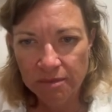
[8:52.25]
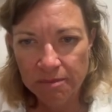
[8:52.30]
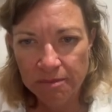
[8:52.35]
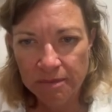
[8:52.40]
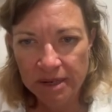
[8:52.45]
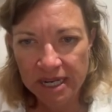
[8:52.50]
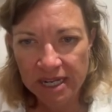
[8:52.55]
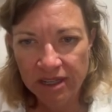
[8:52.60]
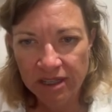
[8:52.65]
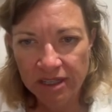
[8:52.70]

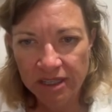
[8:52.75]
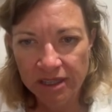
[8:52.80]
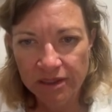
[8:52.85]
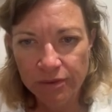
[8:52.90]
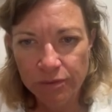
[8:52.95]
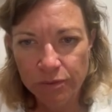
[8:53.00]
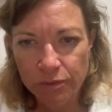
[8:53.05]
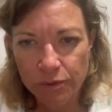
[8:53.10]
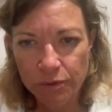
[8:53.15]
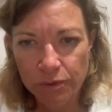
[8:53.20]
medially
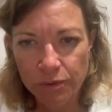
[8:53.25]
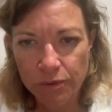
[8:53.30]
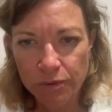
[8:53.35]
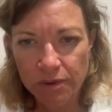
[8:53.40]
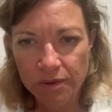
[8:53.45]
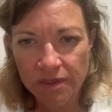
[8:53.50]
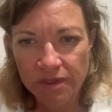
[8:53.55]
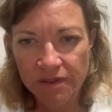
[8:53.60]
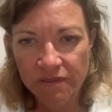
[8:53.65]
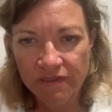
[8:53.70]
through
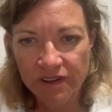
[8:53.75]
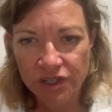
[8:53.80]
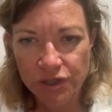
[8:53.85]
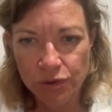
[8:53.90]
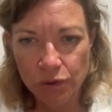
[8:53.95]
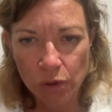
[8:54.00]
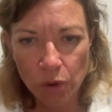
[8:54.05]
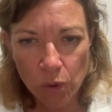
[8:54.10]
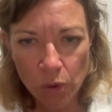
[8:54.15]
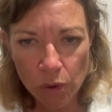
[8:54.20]
the
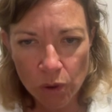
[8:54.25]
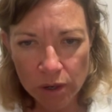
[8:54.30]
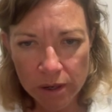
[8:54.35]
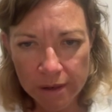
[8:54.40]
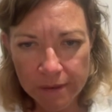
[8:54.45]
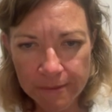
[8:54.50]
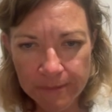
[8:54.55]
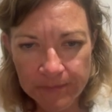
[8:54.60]
ventral horn.